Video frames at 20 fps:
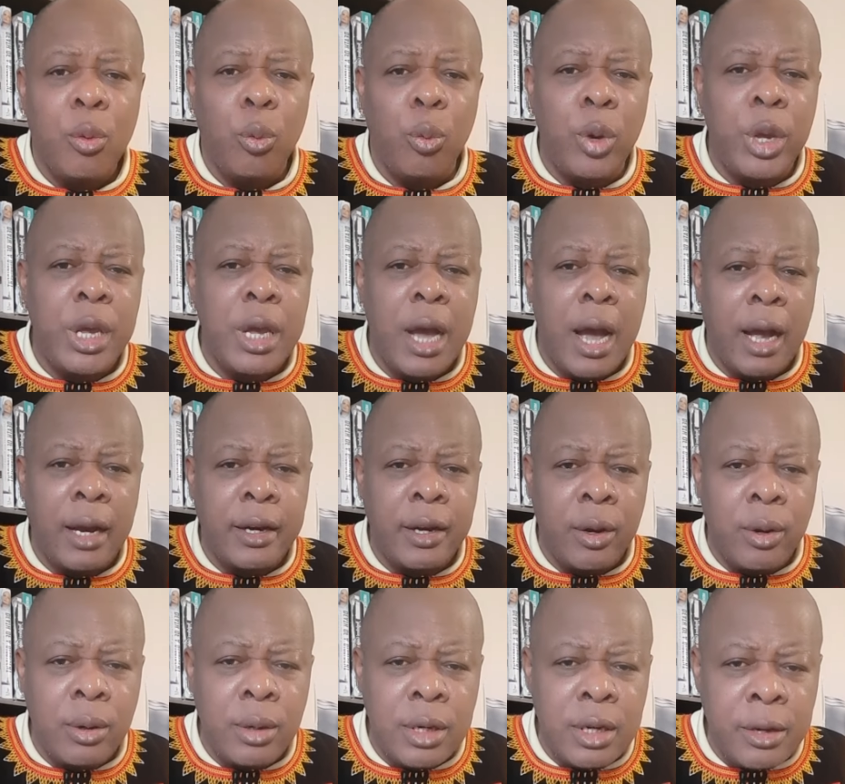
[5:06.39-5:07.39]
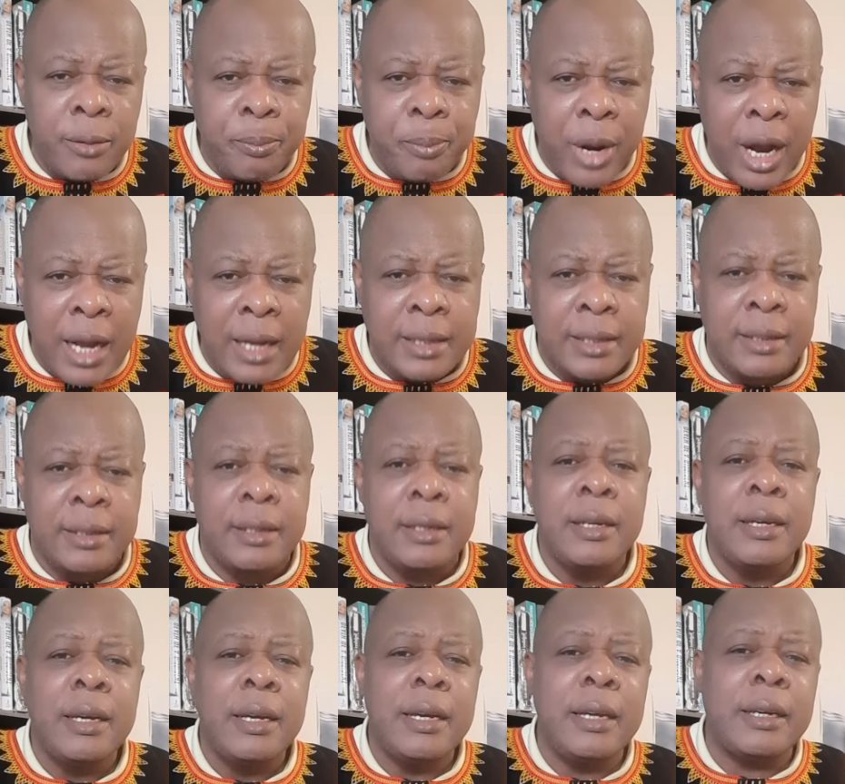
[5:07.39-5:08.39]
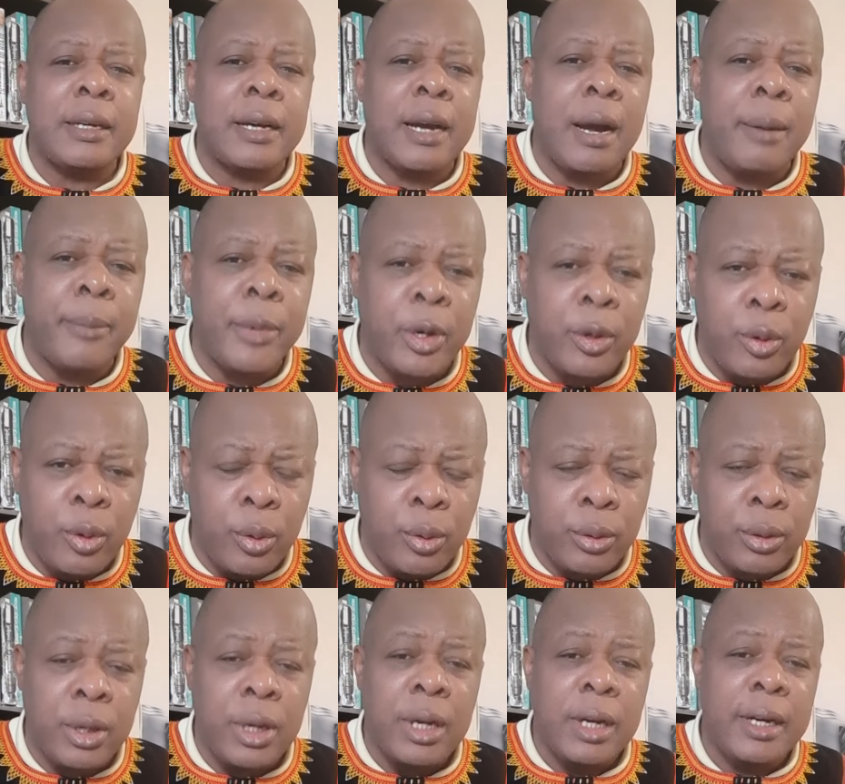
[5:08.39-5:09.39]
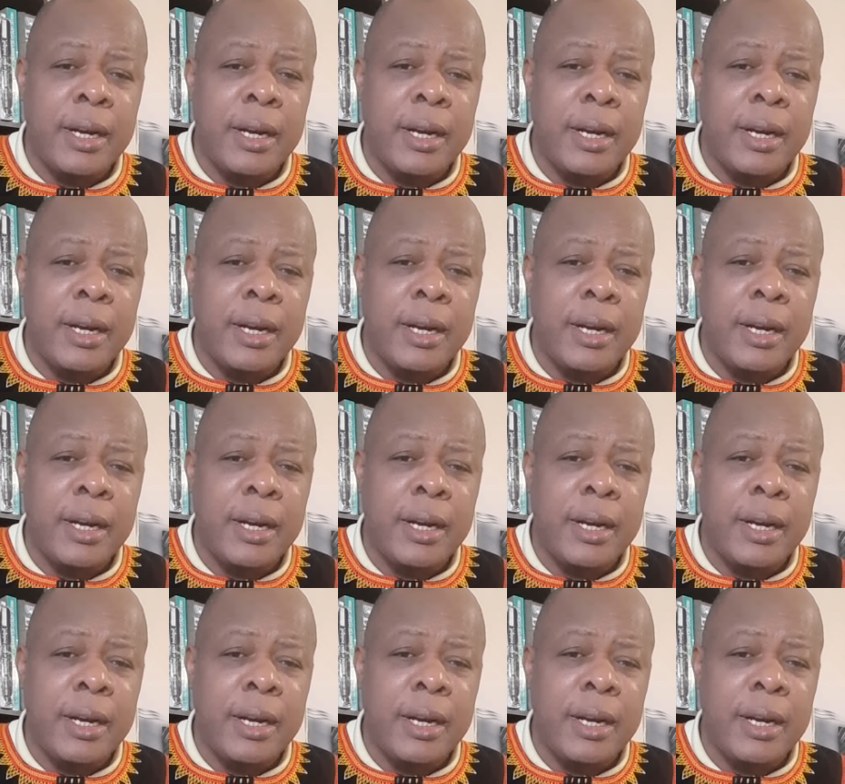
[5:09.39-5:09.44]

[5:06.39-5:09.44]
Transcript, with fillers: We are the only party in Cameroon